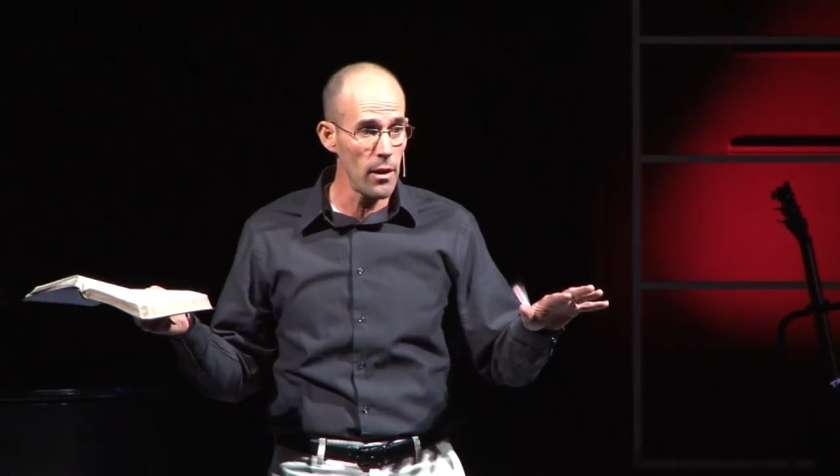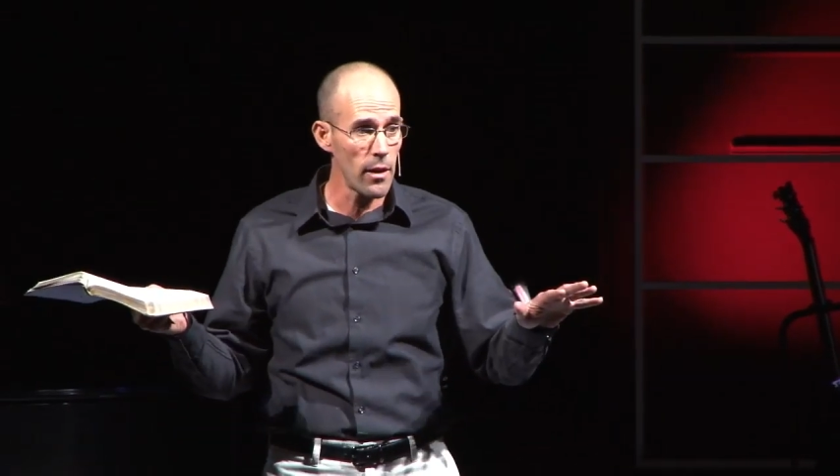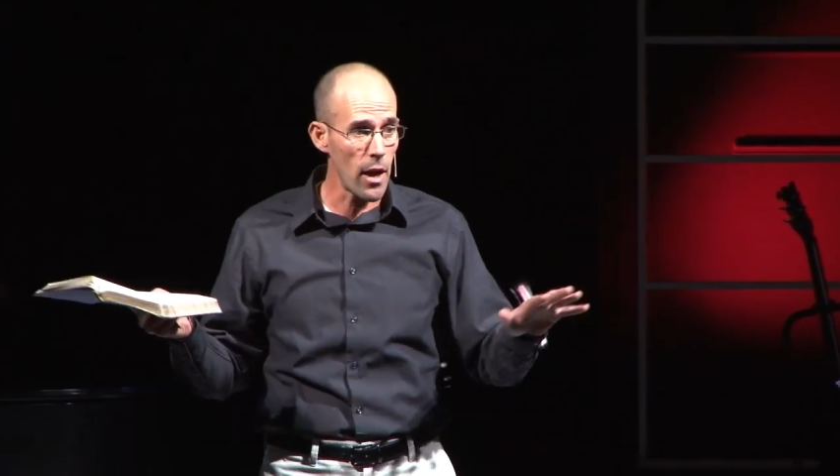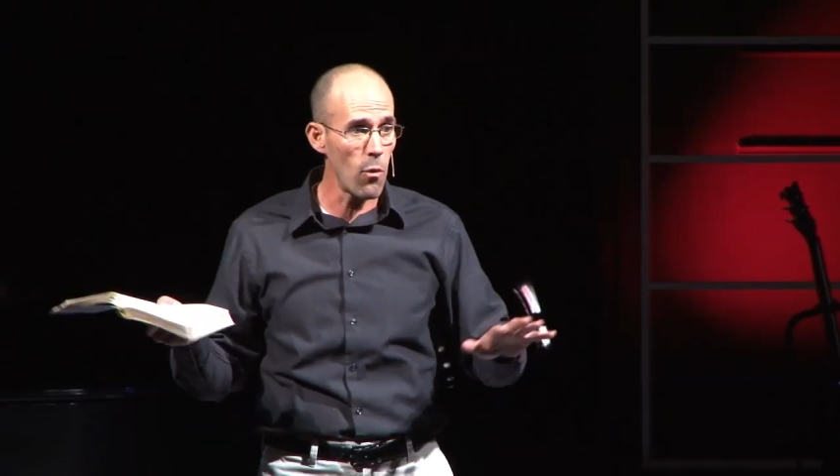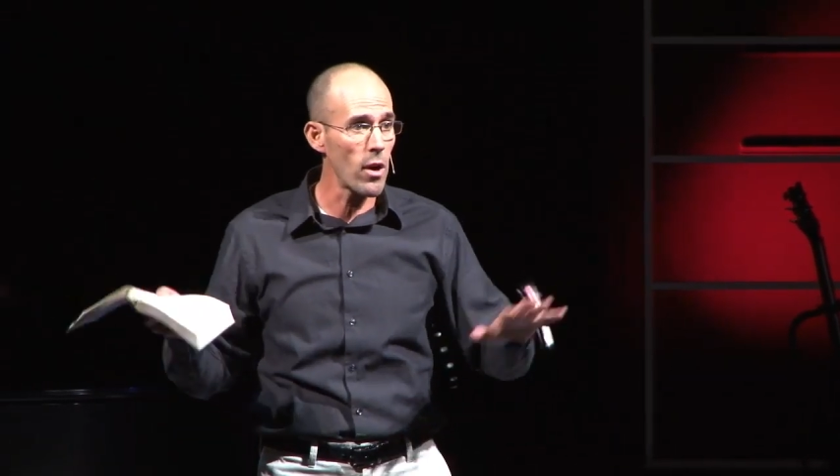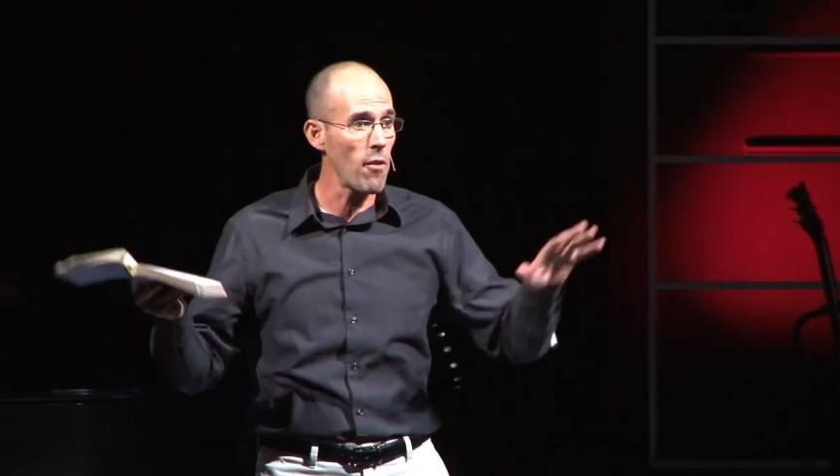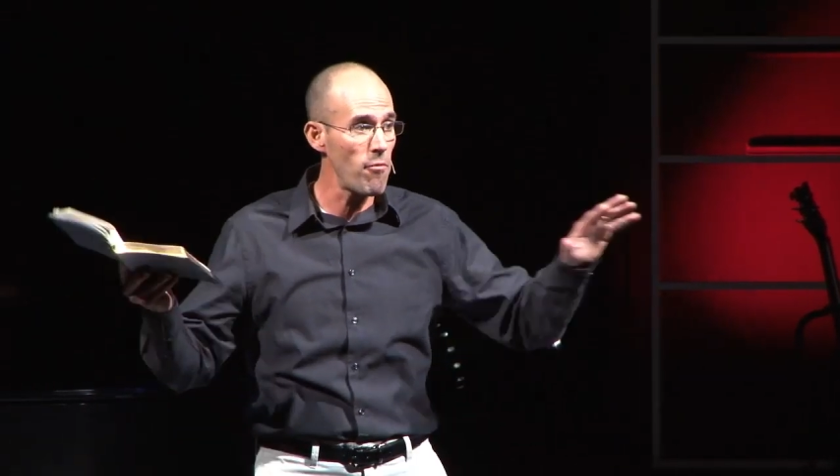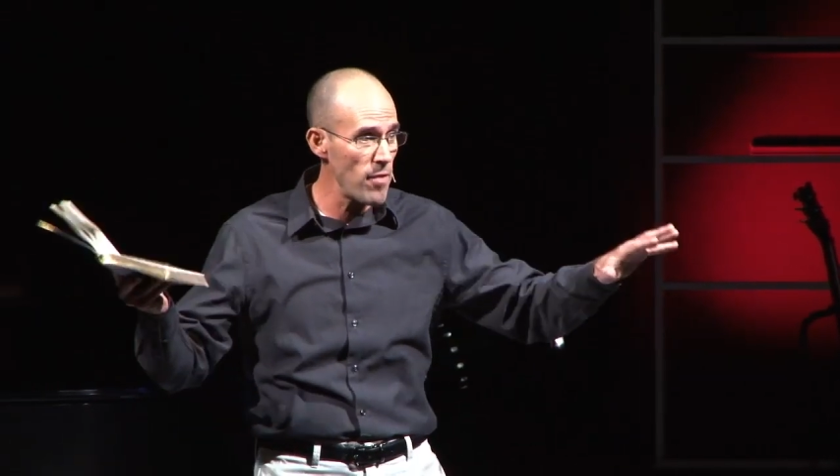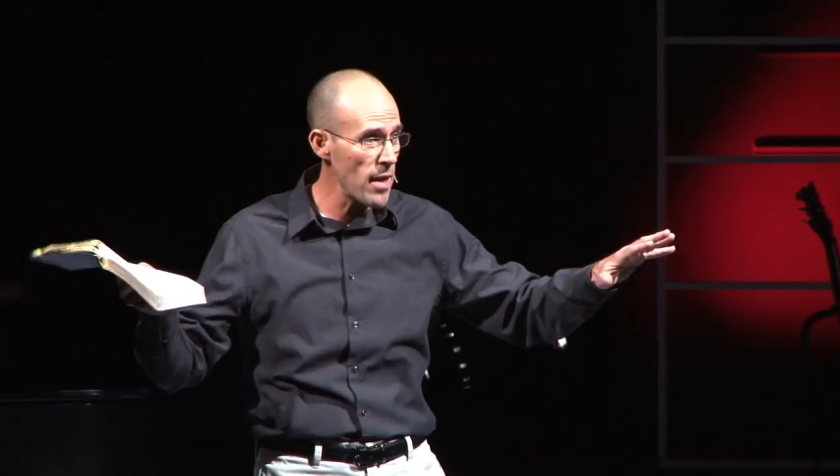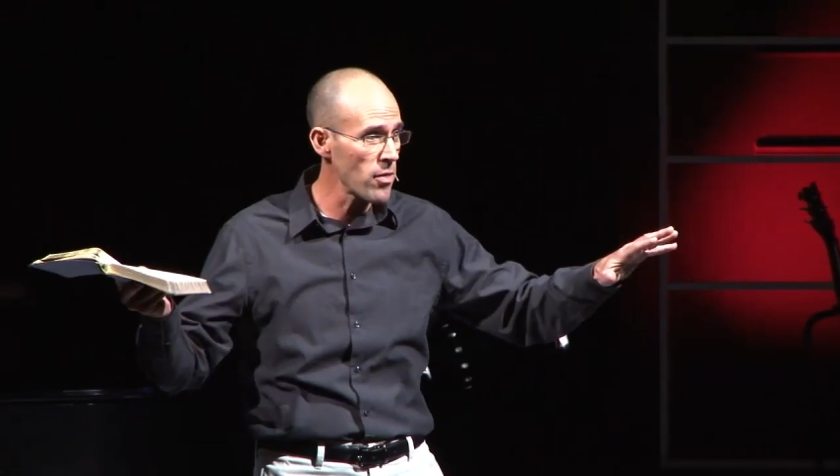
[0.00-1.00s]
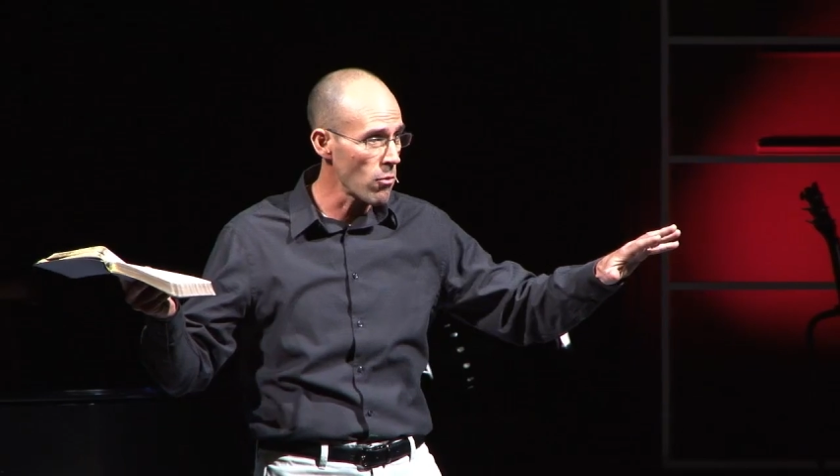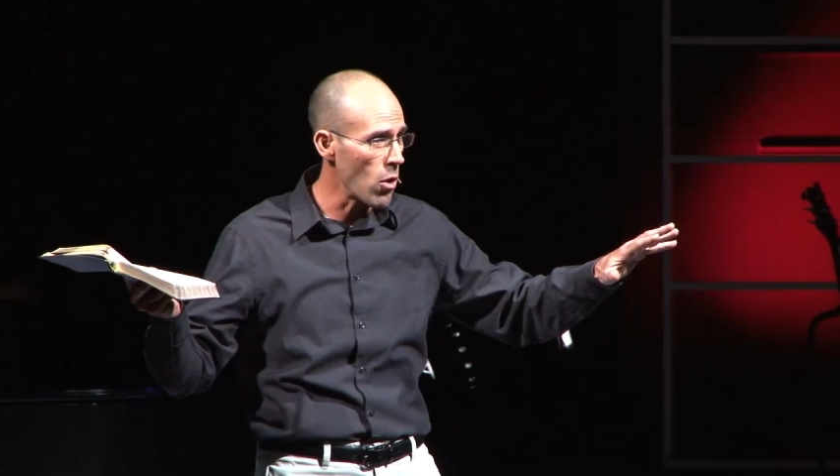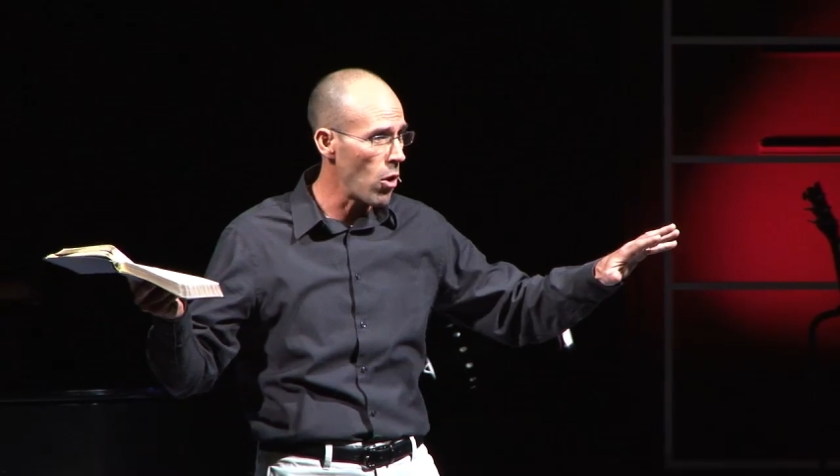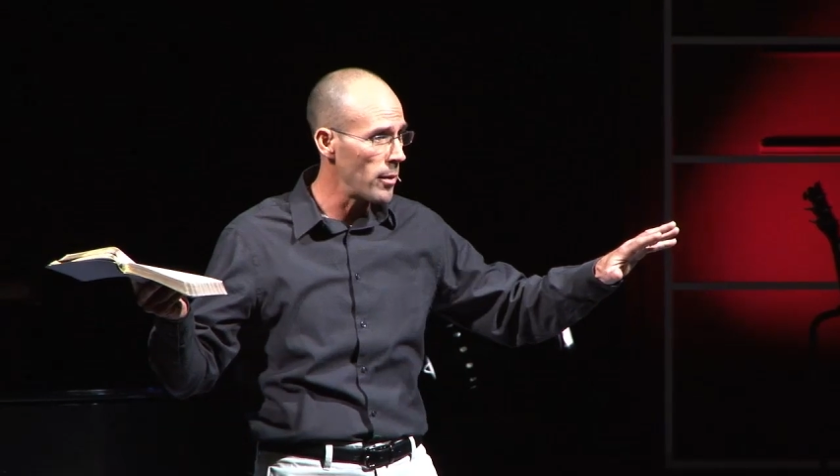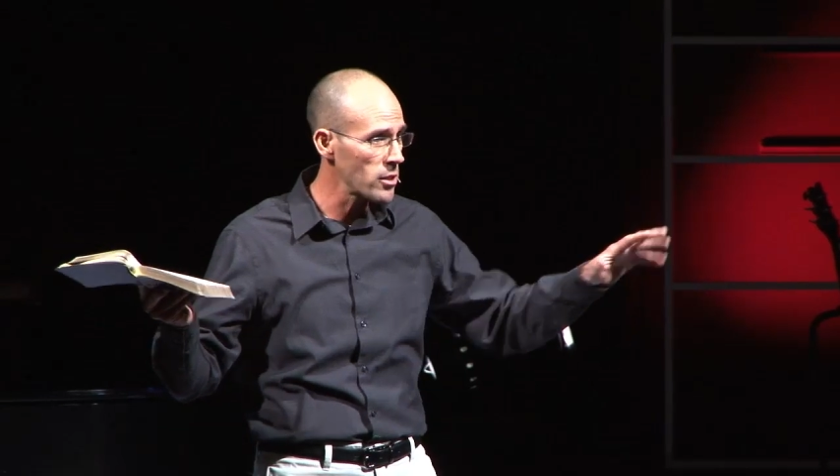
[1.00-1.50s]
They don't want to offend the
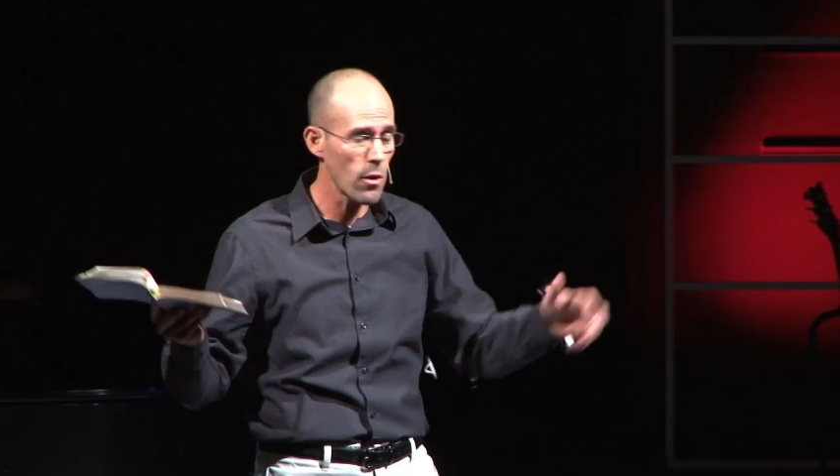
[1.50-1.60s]
Romans.